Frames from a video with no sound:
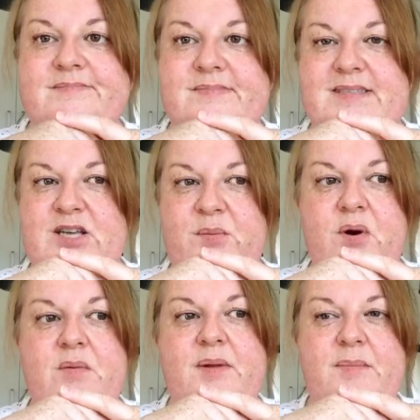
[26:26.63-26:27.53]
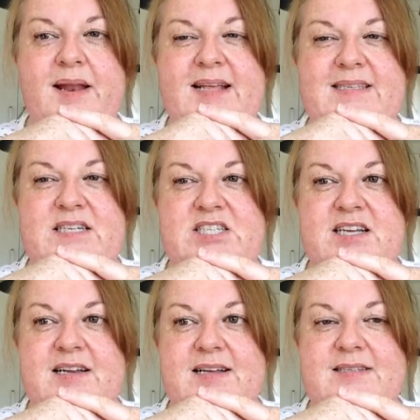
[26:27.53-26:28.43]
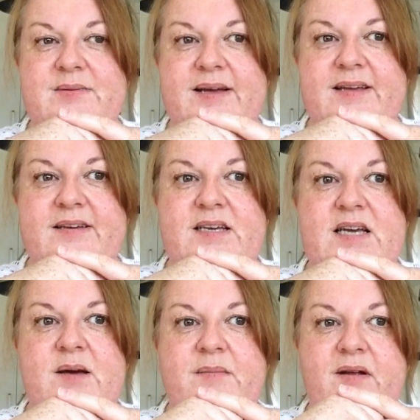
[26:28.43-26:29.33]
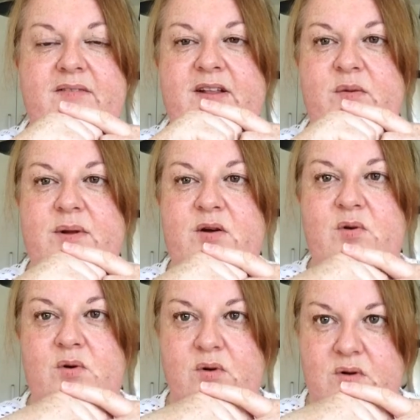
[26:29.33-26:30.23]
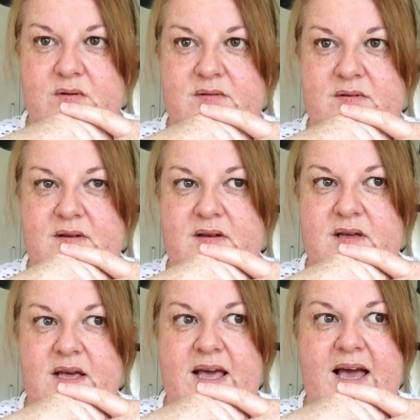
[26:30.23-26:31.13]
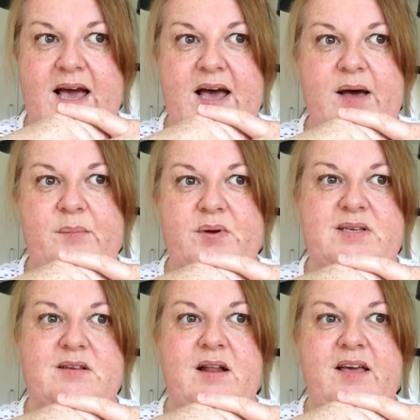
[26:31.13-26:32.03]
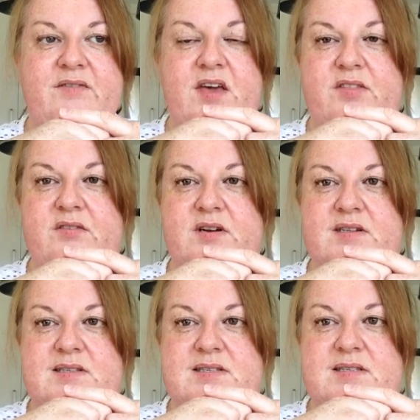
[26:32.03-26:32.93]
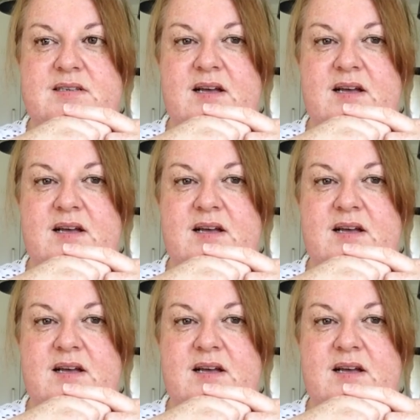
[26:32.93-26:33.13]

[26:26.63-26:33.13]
So I'll probably be less stitching next week, but I'll have a little bit of haul because I'll have Catherine's